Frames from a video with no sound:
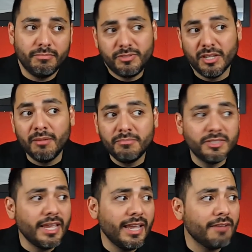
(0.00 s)
Some
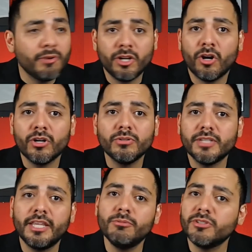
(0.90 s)
say I've read articles
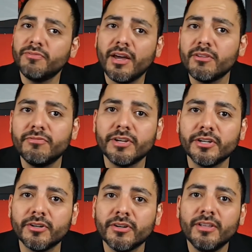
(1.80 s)
that he was a father
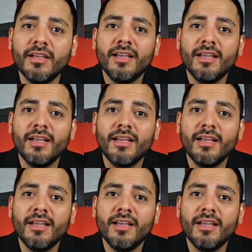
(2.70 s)
figure.